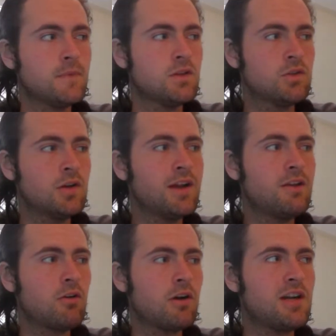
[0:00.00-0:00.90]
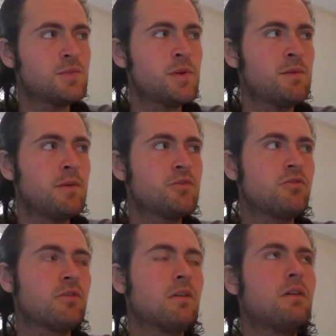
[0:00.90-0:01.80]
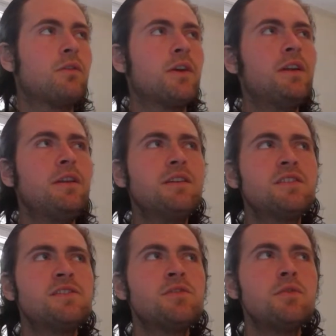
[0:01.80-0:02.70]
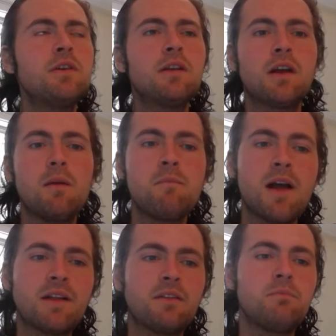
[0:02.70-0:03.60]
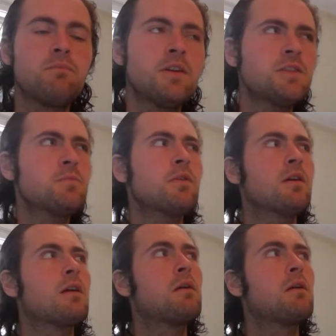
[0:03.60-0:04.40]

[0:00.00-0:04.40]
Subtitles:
Trade Crosby to Montreal and get Nick Suzuki to come back to Pittsburgh.